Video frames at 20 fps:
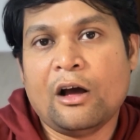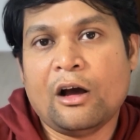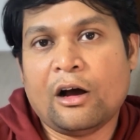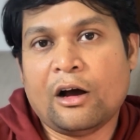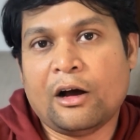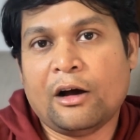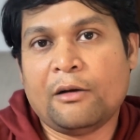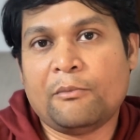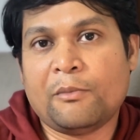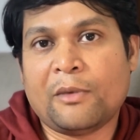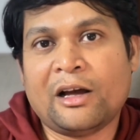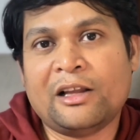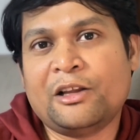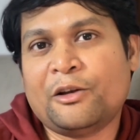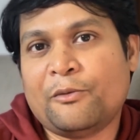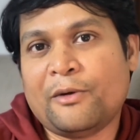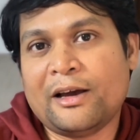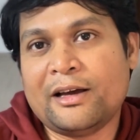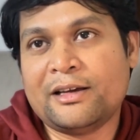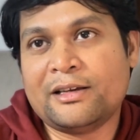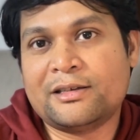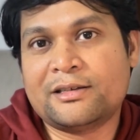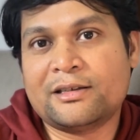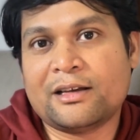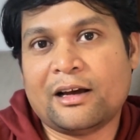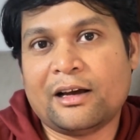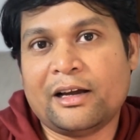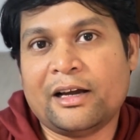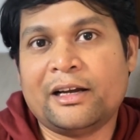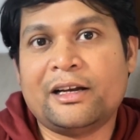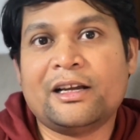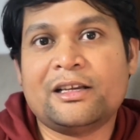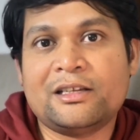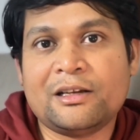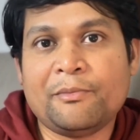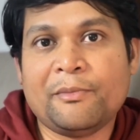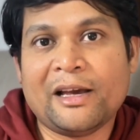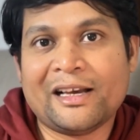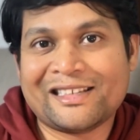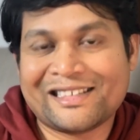otherwise it
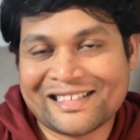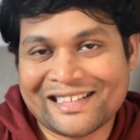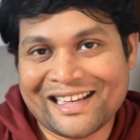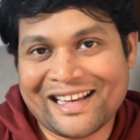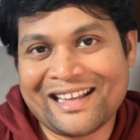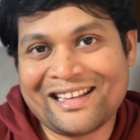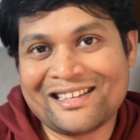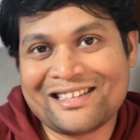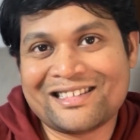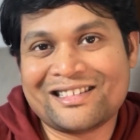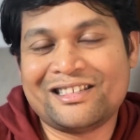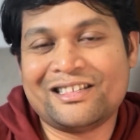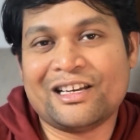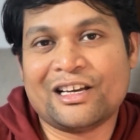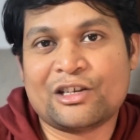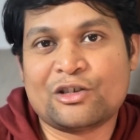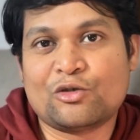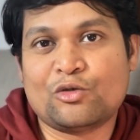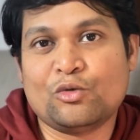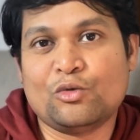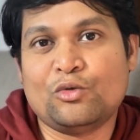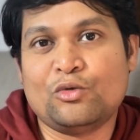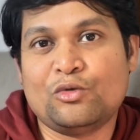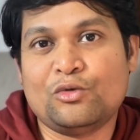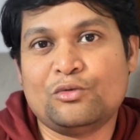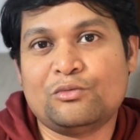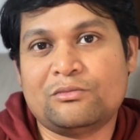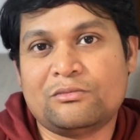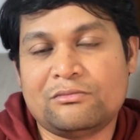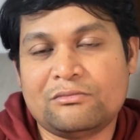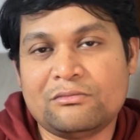doesn't make sense just to